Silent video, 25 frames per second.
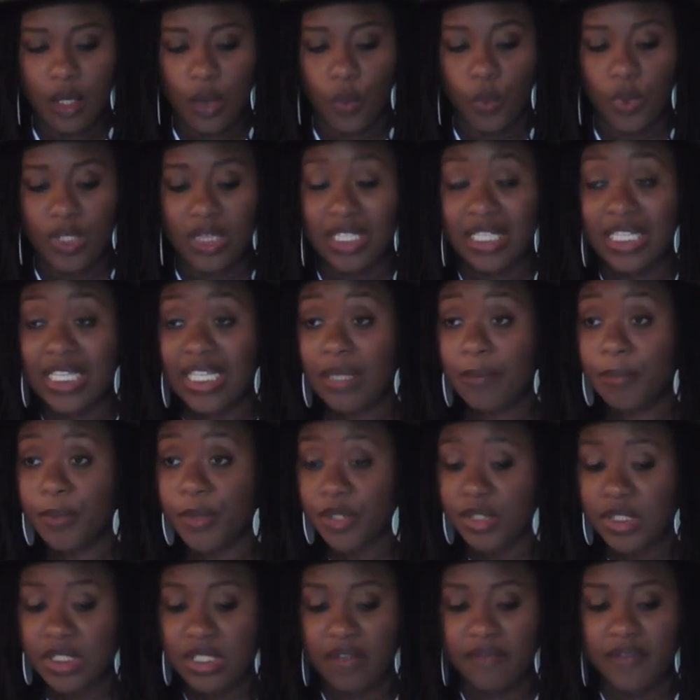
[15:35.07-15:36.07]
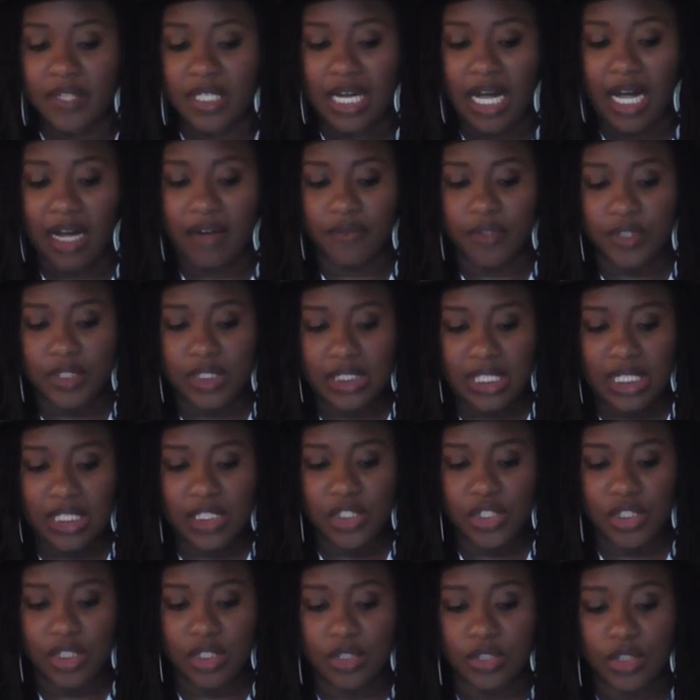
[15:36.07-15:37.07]
when the keepers of the
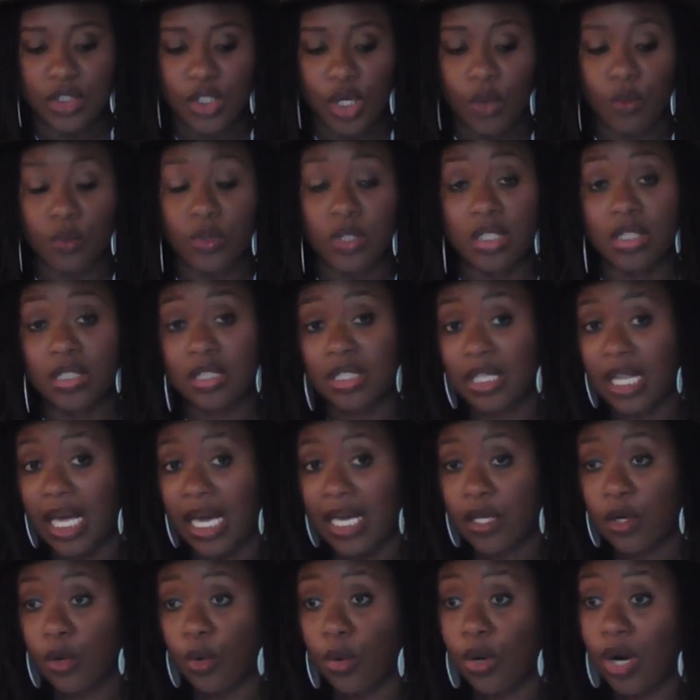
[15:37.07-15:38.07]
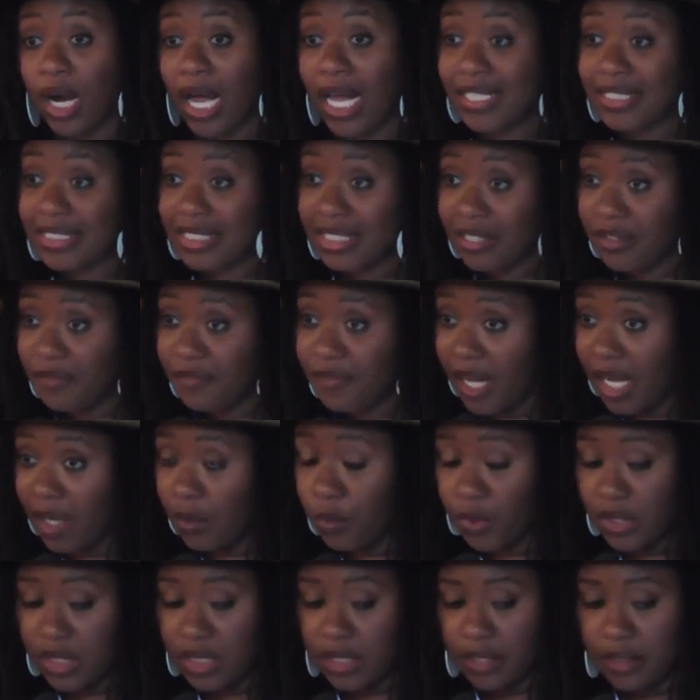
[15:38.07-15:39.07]
conversation don't look like or identify
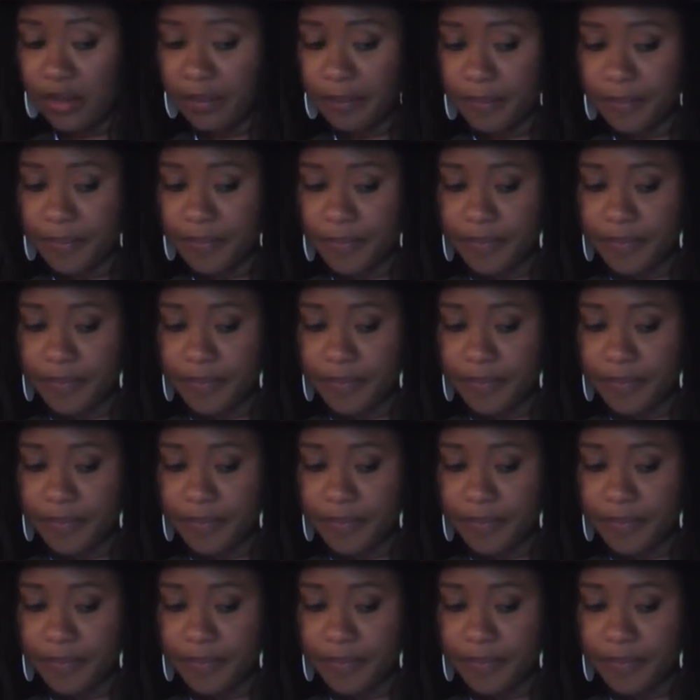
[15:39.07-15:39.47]
with them?